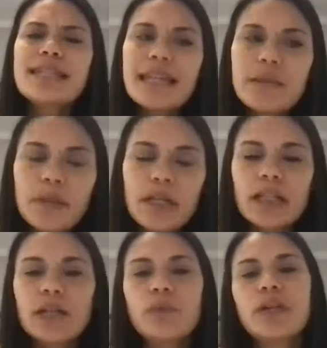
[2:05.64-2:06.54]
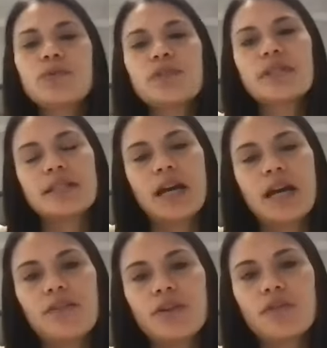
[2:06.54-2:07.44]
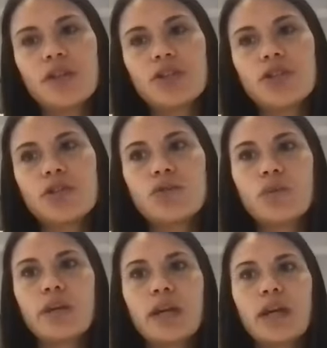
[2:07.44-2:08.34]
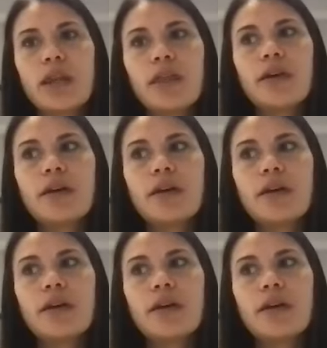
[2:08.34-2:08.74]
typically we use these kind of interventions with